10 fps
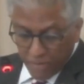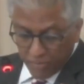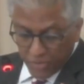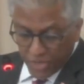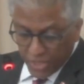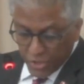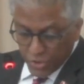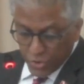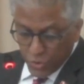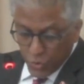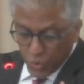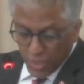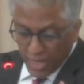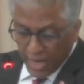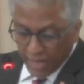Section 2 will
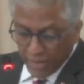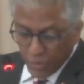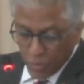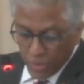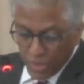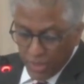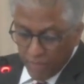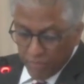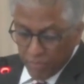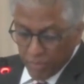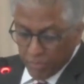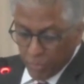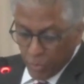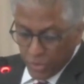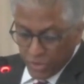add the
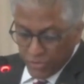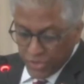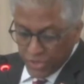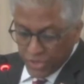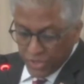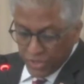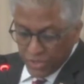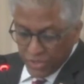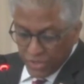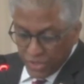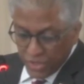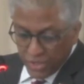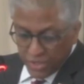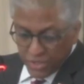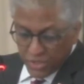post of Senior
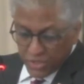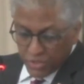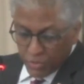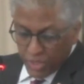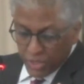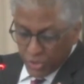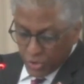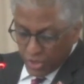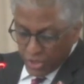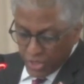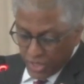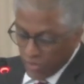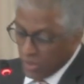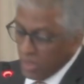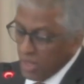Assistant Registrar
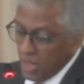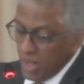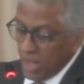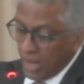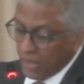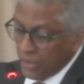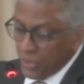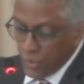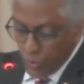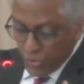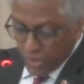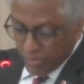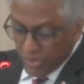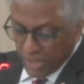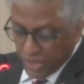General and a new
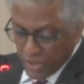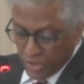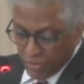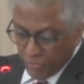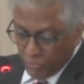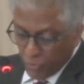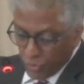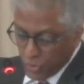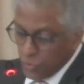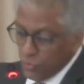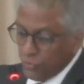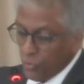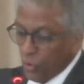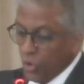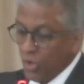subsection
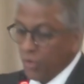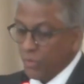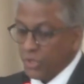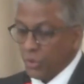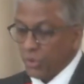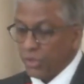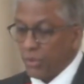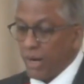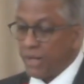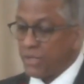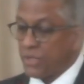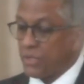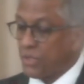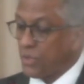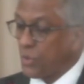2.4 which authorizes
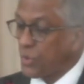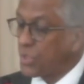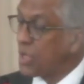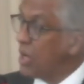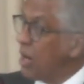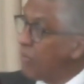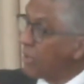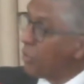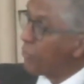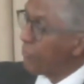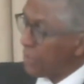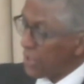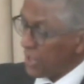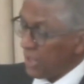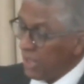the use of an
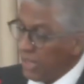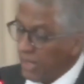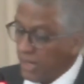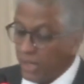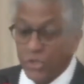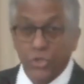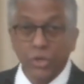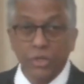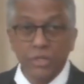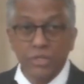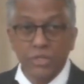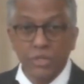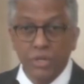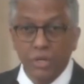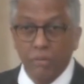official electronic
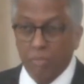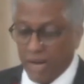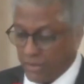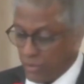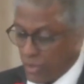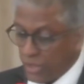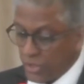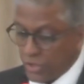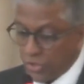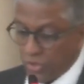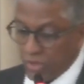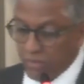seal by the registrar.